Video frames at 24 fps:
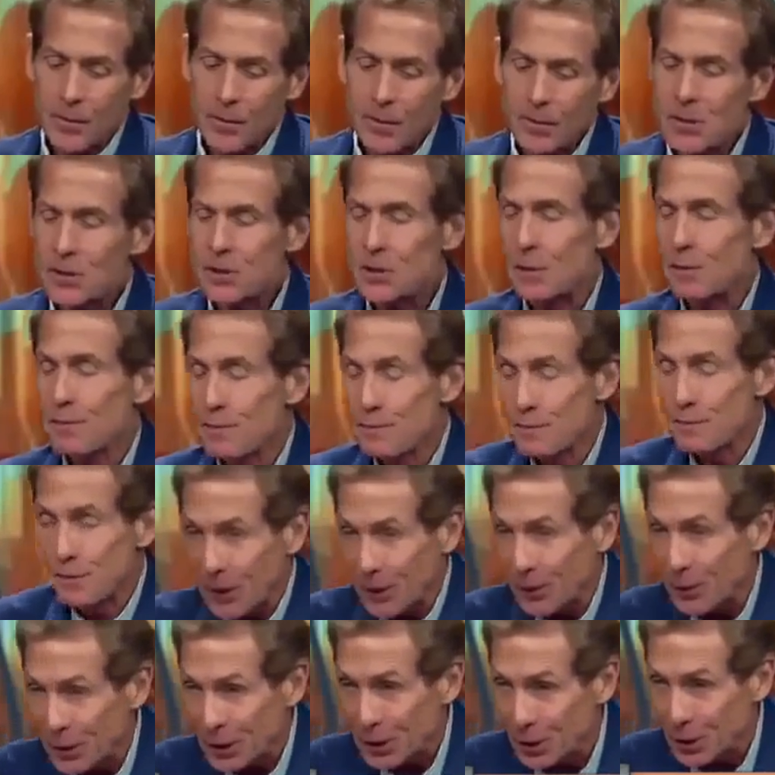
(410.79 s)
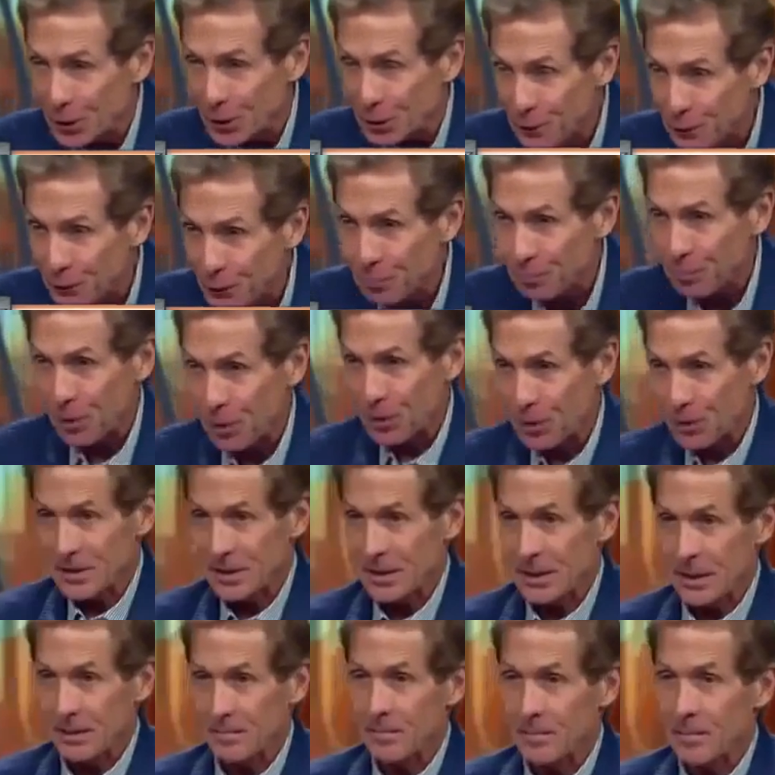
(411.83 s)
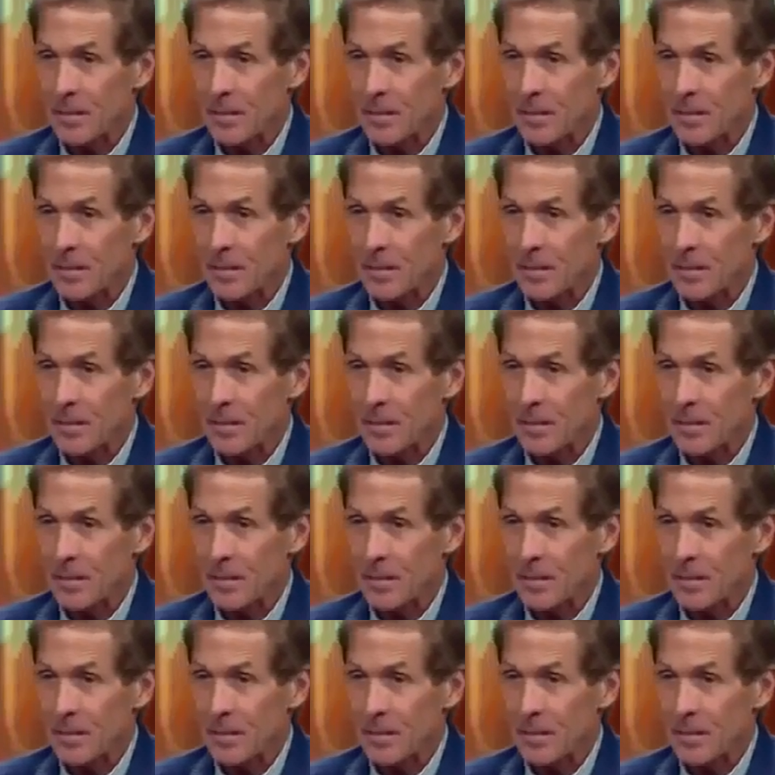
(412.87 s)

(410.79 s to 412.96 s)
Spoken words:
this is a very good football team.